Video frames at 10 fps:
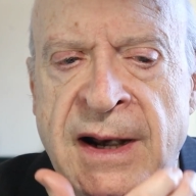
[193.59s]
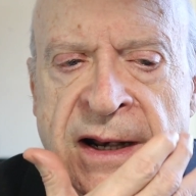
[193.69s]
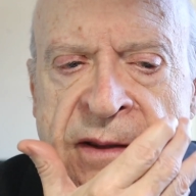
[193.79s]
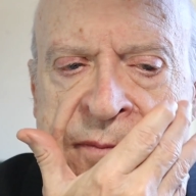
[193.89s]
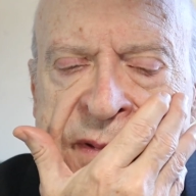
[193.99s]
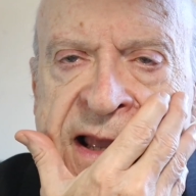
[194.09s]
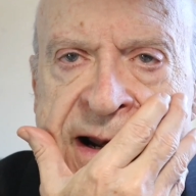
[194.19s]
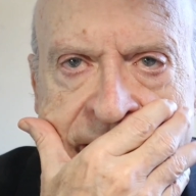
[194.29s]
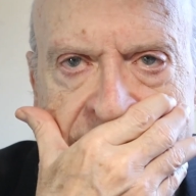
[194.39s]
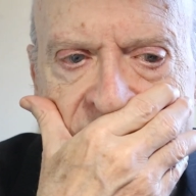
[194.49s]
lash
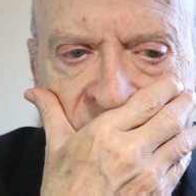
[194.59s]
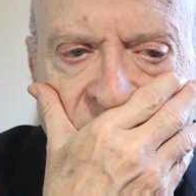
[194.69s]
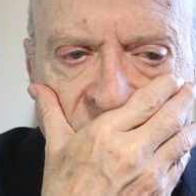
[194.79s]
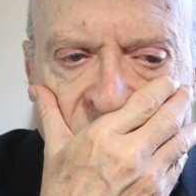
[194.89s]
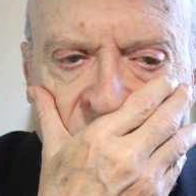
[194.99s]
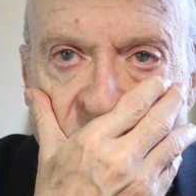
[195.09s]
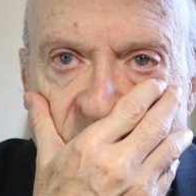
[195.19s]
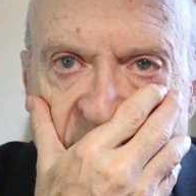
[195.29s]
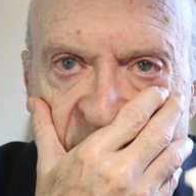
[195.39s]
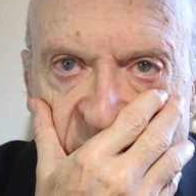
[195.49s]
area from the interior
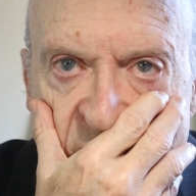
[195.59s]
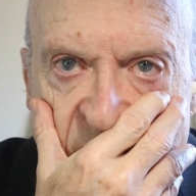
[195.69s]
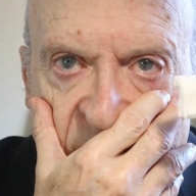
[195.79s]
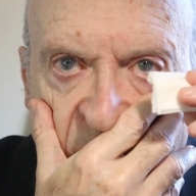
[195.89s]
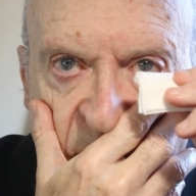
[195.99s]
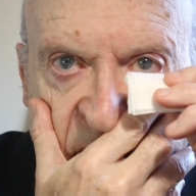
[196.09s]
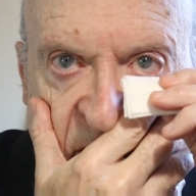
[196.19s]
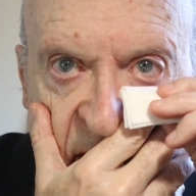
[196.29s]
to the exterior.